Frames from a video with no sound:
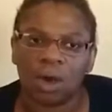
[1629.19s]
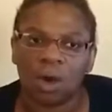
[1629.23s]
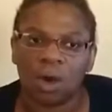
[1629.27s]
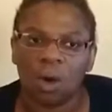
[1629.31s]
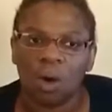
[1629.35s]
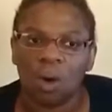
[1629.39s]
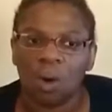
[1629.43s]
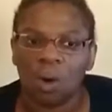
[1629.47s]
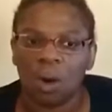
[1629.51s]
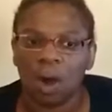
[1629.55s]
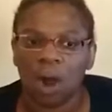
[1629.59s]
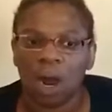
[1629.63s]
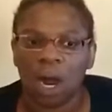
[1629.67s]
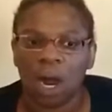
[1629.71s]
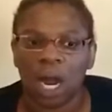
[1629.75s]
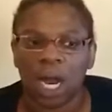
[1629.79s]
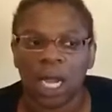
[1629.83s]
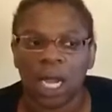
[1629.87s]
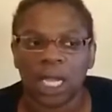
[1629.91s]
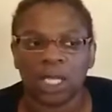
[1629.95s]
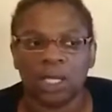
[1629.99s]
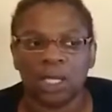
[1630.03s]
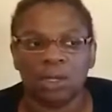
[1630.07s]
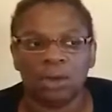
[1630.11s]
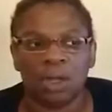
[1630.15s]
Or,
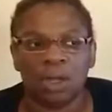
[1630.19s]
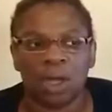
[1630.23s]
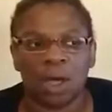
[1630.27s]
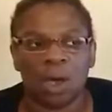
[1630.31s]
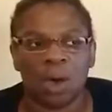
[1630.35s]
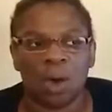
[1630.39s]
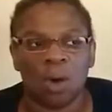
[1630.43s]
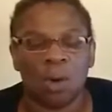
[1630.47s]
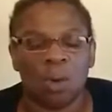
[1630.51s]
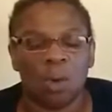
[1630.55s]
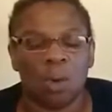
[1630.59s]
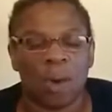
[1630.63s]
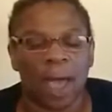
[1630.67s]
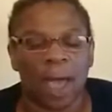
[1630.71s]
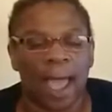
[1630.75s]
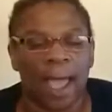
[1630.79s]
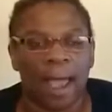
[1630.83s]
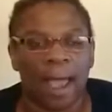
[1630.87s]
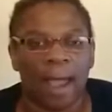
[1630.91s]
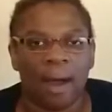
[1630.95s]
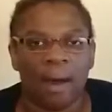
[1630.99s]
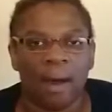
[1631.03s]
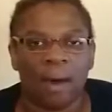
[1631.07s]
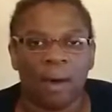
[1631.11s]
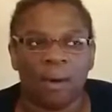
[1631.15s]

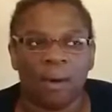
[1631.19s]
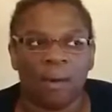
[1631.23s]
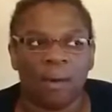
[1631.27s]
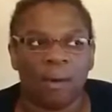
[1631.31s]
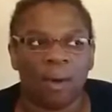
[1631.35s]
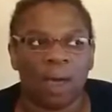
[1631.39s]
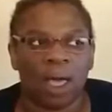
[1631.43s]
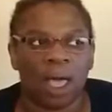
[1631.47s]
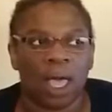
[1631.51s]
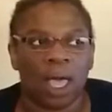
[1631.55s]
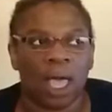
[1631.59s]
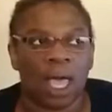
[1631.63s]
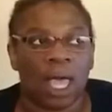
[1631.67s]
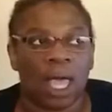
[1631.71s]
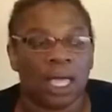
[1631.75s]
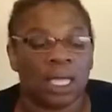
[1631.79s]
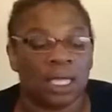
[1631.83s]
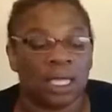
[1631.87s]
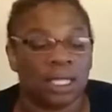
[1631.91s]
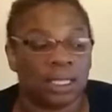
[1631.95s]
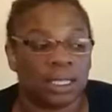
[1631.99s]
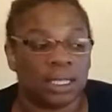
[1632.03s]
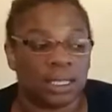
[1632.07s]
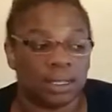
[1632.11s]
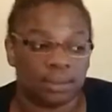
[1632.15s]
wow,
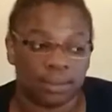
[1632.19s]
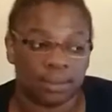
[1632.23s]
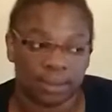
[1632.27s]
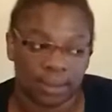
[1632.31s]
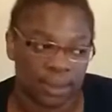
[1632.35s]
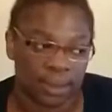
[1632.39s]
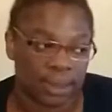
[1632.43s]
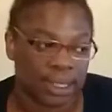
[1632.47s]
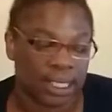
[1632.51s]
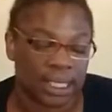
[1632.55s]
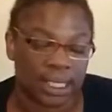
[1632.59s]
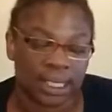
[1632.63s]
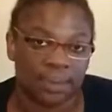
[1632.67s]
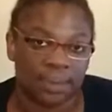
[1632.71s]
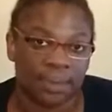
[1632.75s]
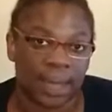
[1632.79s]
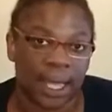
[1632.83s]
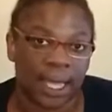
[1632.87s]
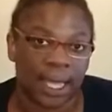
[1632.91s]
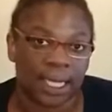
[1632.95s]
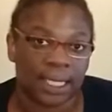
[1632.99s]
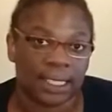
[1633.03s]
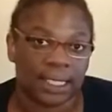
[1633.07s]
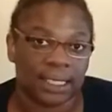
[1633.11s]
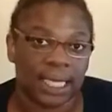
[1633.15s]
this
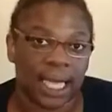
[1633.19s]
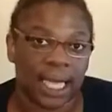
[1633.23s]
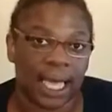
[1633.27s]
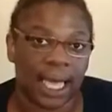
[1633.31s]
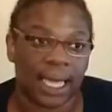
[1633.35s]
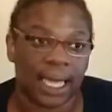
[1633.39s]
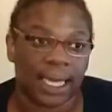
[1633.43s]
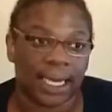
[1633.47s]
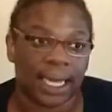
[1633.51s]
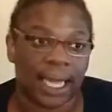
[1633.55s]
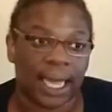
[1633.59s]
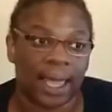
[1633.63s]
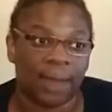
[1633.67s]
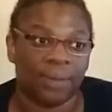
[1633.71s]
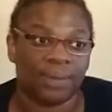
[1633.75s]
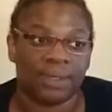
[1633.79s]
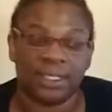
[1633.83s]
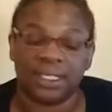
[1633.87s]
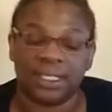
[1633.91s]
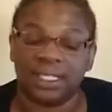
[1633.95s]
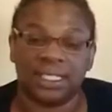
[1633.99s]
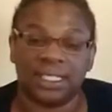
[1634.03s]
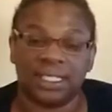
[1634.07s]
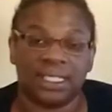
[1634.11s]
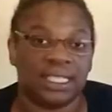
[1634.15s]
amount of cyanide would
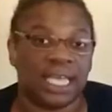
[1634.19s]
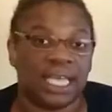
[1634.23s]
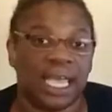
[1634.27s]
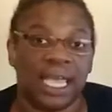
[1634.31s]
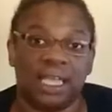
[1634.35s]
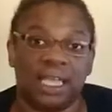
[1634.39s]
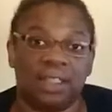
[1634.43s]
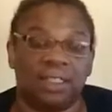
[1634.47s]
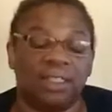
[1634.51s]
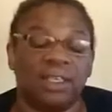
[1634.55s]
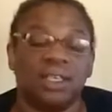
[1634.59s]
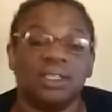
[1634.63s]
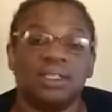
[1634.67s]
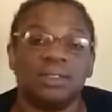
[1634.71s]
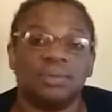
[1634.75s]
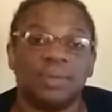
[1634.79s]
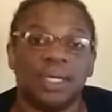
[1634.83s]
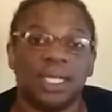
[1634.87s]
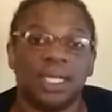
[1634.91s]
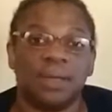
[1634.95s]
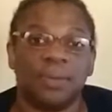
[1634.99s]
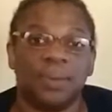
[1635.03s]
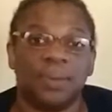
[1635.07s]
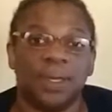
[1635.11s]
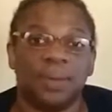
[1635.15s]
just take this
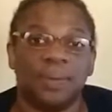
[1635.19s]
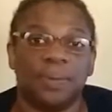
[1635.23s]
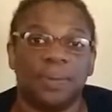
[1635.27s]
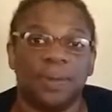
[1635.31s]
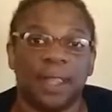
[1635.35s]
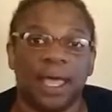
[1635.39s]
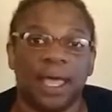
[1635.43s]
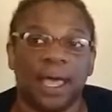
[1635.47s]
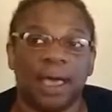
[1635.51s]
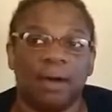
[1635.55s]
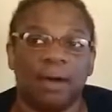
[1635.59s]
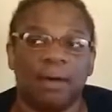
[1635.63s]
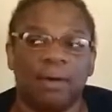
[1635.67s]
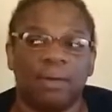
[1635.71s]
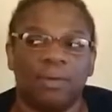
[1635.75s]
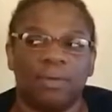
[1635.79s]
many people out.